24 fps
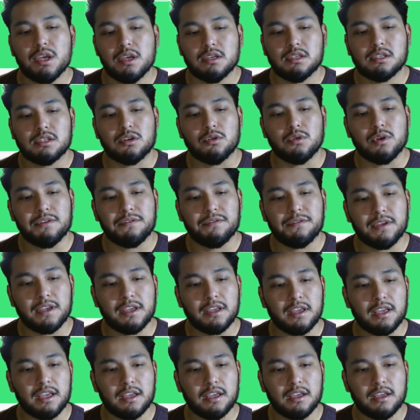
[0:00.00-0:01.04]
So if
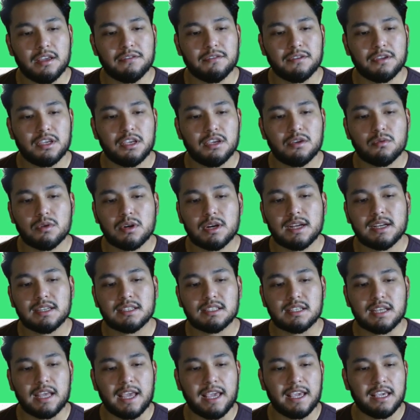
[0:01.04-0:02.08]
a keyword
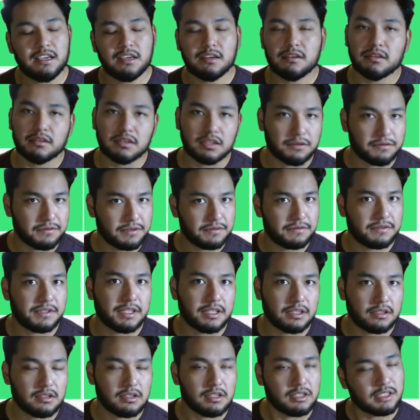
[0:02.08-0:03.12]
has 8 to 15
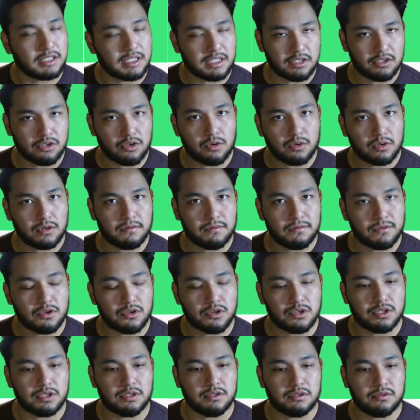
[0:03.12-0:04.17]
clicks and no
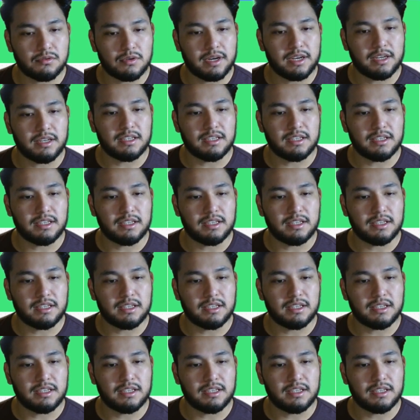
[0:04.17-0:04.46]
conversions, right?